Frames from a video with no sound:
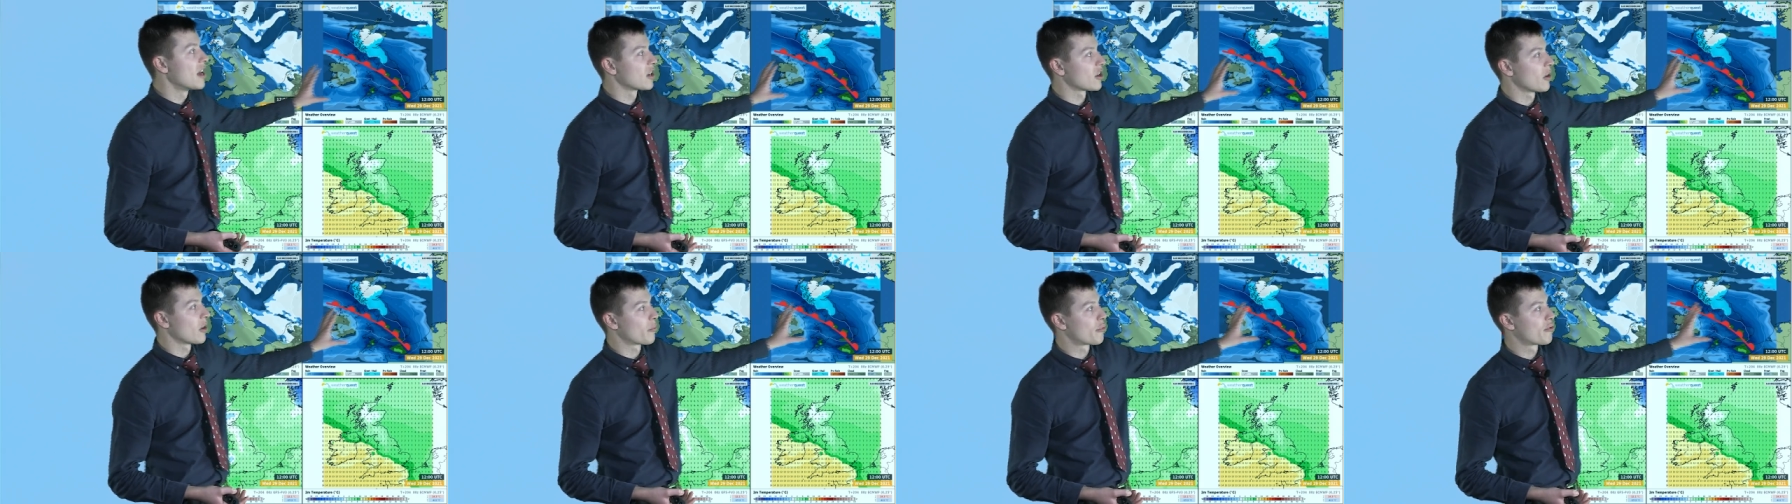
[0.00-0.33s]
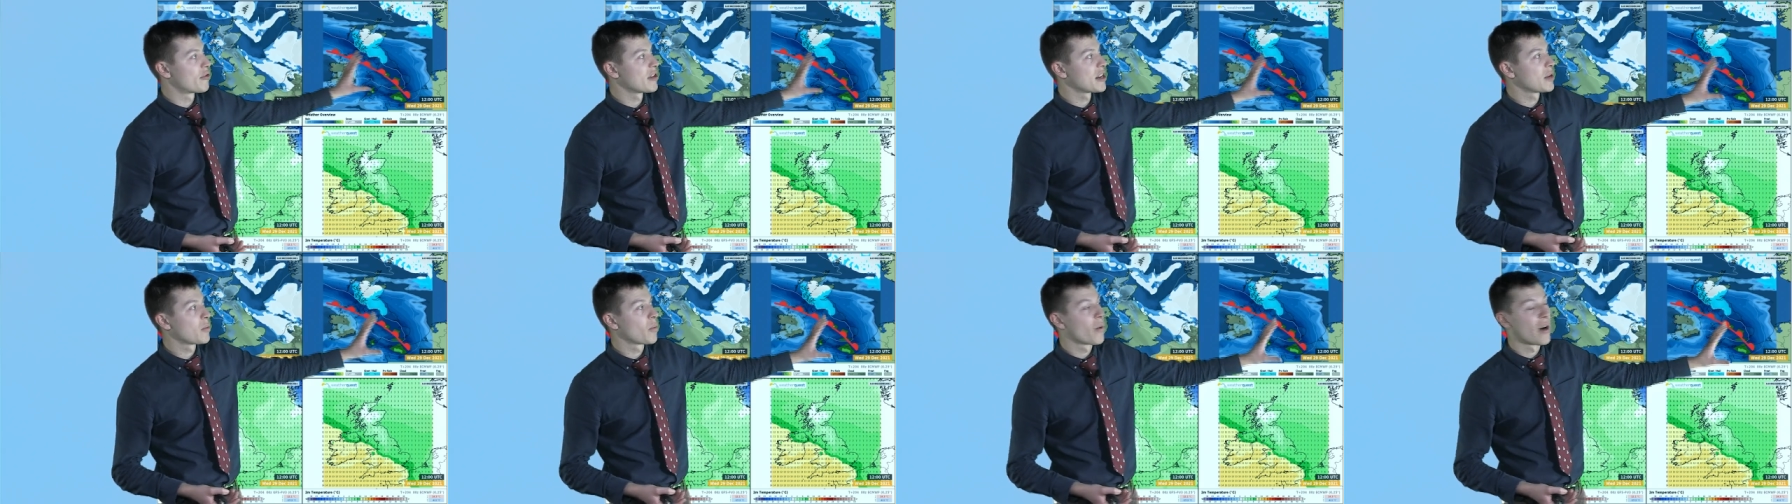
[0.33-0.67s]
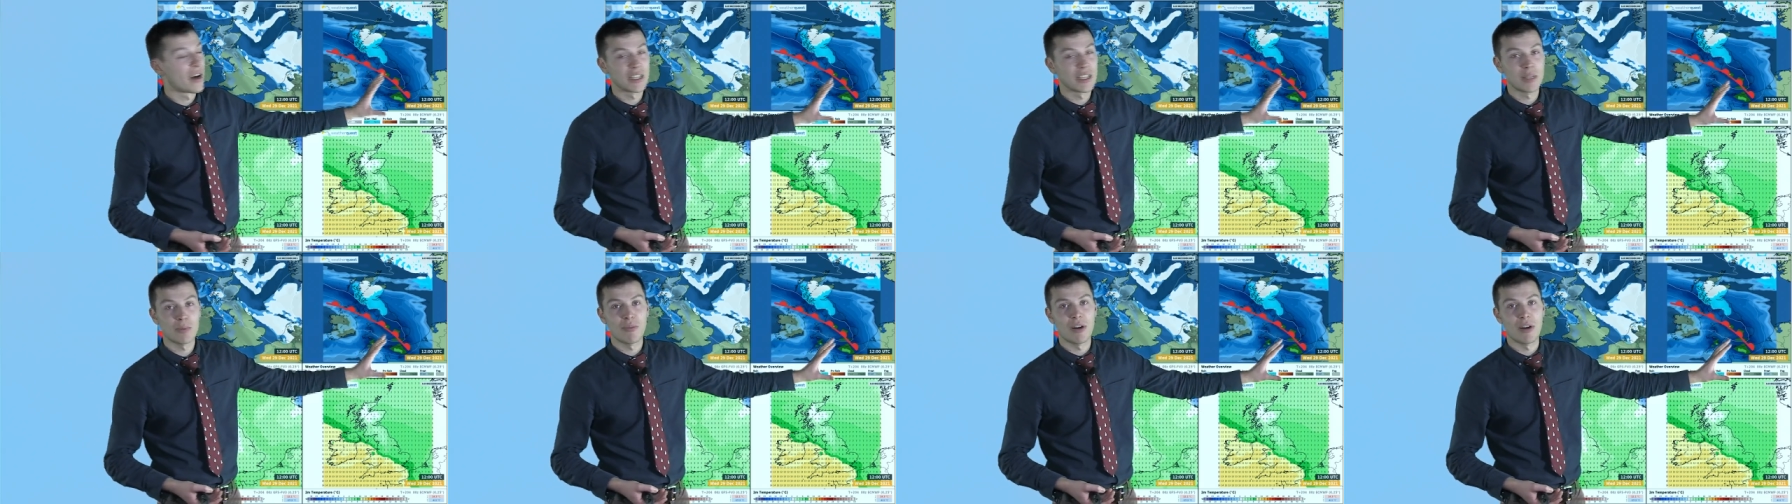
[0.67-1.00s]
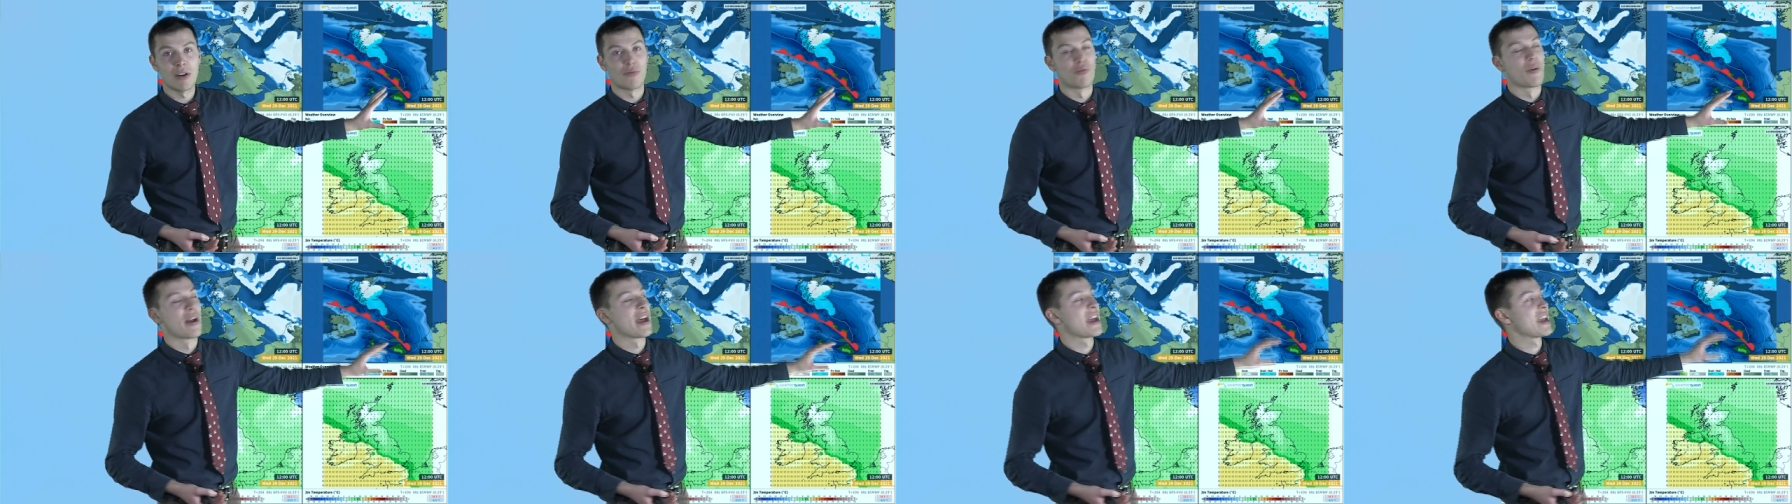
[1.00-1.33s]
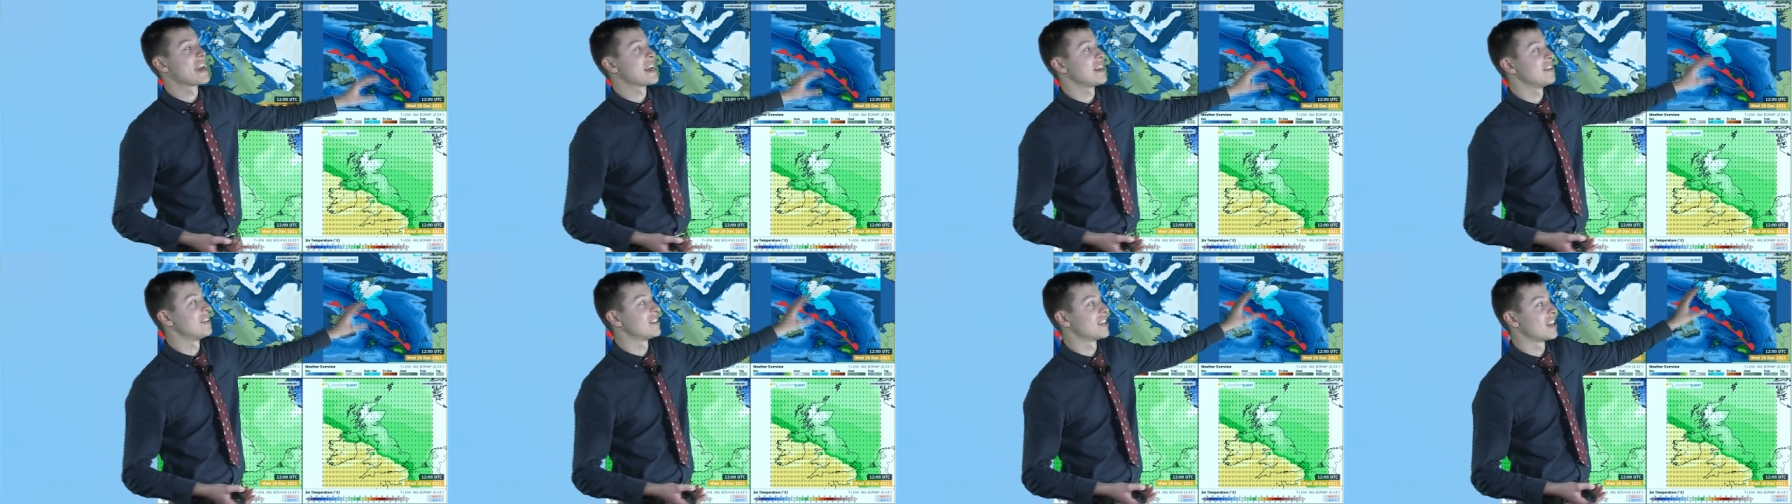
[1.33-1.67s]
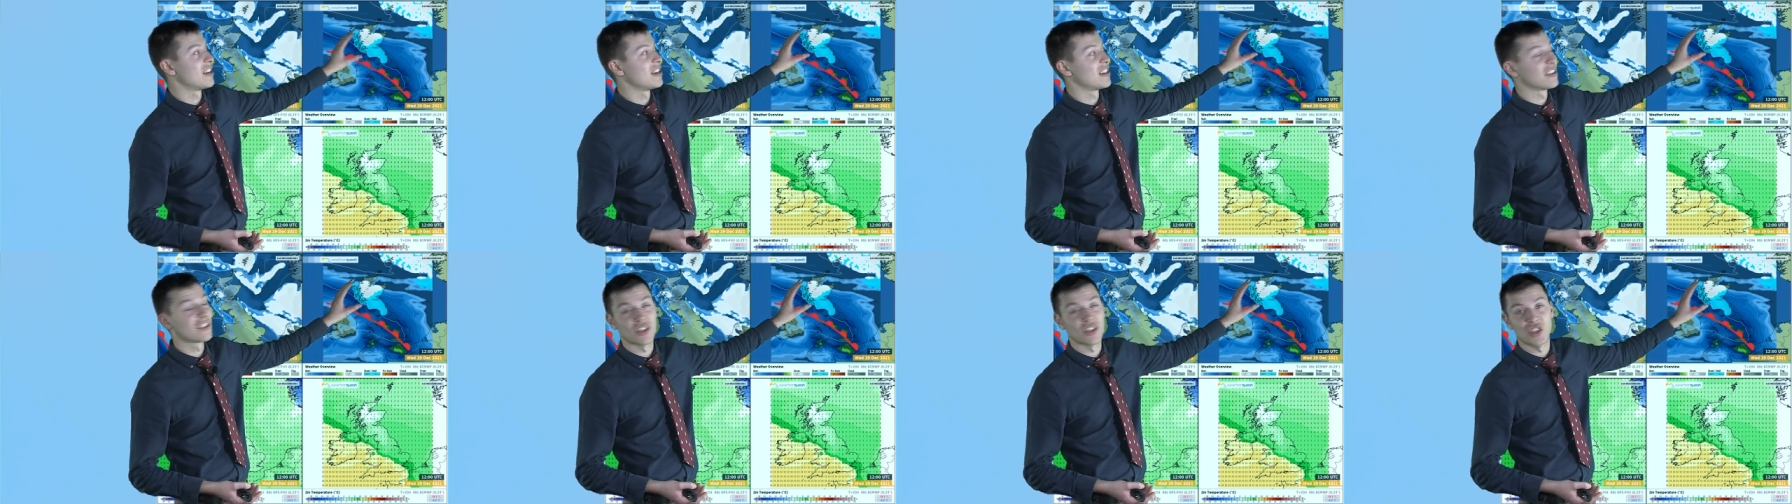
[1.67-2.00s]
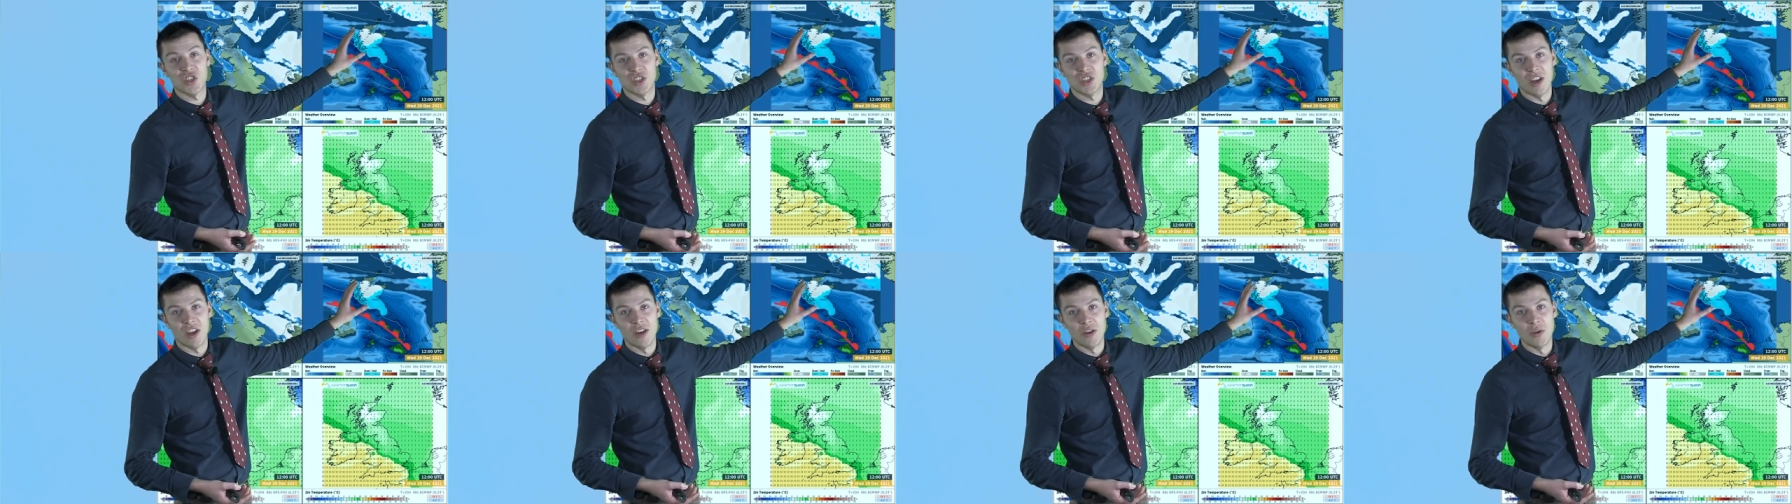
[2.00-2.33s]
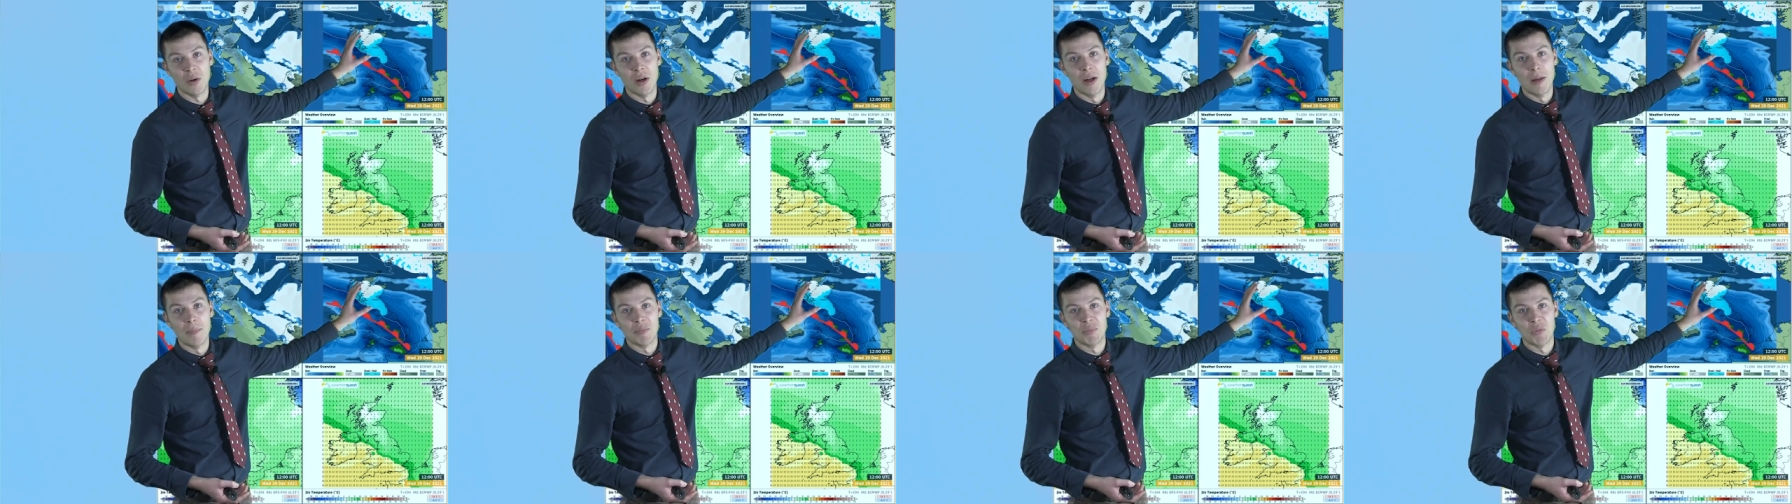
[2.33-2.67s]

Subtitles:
got pretty widespread rain turning to snow